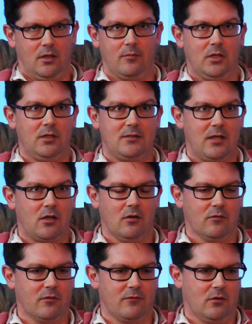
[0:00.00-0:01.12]
I mean, he'd taken
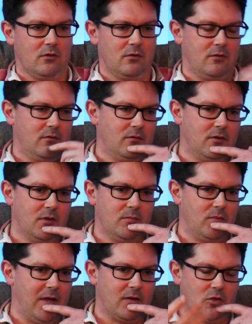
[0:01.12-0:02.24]
over for the
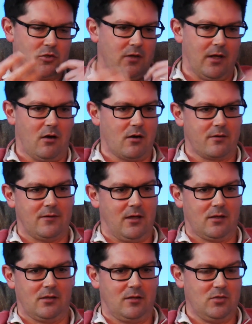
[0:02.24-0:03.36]
head coach who'd had a heart
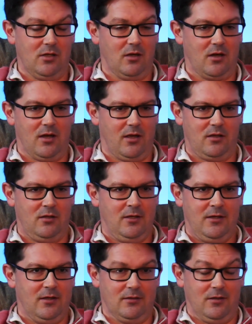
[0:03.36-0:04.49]
attack. Like he was a young guy
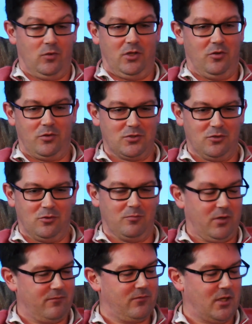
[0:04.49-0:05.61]
and didn't really know what he was doing,
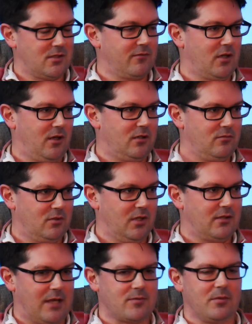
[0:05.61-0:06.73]
but a nice enough guy. And he like
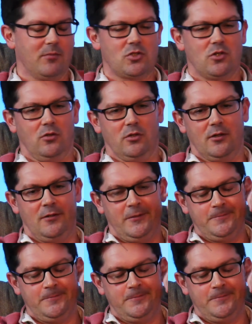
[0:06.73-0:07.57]
taps me on my shoulder.